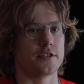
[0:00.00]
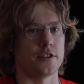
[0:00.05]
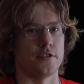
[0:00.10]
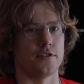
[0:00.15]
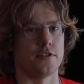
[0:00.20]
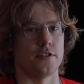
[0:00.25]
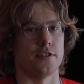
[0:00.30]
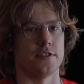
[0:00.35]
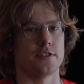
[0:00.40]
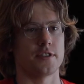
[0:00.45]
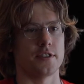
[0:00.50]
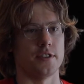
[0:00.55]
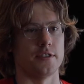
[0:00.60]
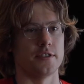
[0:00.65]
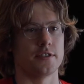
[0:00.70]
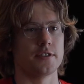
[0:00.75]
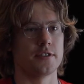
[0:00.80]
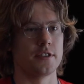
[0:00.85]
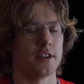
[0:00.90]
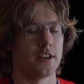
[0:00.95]
So for
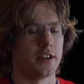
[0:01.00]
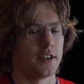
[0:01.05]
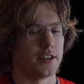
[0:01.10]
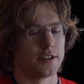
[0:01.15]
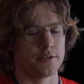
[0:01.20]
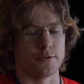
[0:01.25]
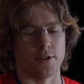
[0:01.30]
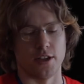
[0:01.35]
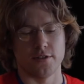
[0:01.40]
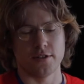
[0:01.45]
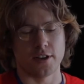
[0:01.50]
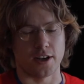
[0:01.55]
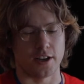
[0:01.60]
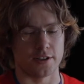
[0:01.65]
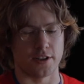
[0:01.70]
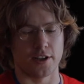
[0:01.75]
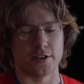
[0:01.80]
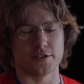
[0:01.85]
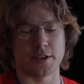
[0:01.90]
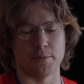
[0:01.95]
instance,
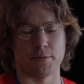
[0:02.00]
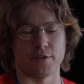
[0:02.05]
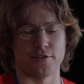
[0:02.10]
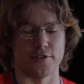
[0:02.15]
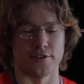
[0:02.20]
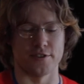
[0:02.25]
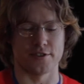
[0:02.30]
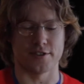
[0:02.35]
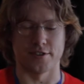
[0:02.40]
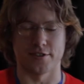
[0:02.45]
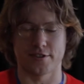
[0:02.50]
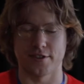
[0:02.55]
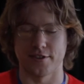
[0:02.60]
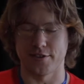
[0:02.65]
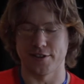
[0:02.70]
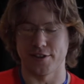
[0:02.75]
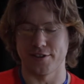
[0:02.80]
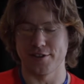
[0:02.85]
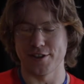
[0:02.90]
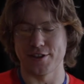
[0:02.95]
I'll skip the for instance in
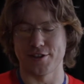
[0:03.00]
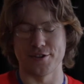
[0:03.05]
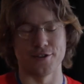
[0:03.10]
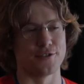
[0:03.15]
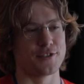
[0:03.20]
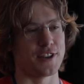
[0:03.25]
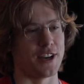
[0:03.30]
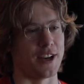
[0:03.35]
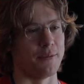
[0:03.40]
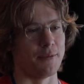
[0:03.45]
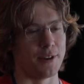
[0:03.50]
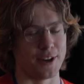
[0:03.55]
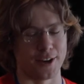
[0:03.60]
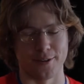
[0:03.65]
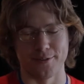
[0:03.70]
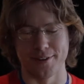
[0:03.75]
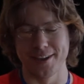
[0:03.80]
the issue of time.